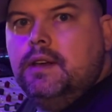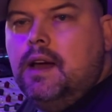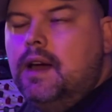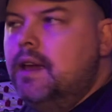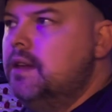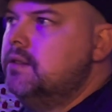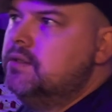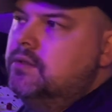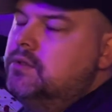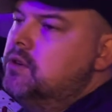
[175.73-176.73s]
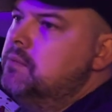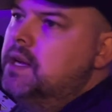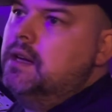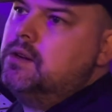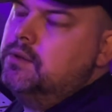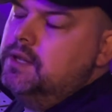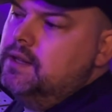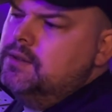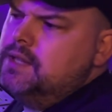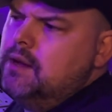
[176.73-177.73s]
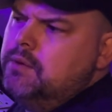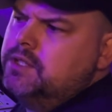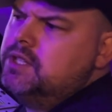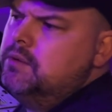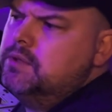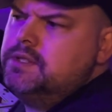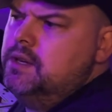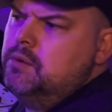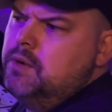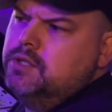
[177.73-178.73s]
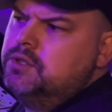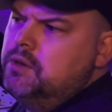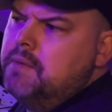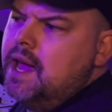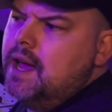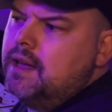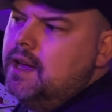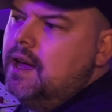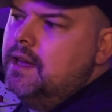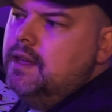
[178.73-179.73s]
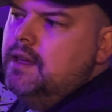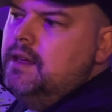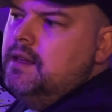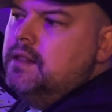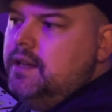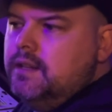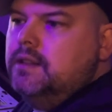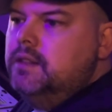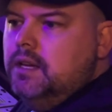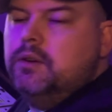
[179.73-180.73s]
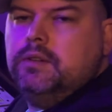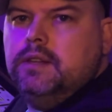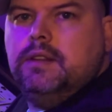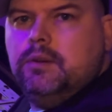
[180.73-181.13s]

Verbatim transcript: I told my uncle the other day, which he was the original Mac guy, like literally the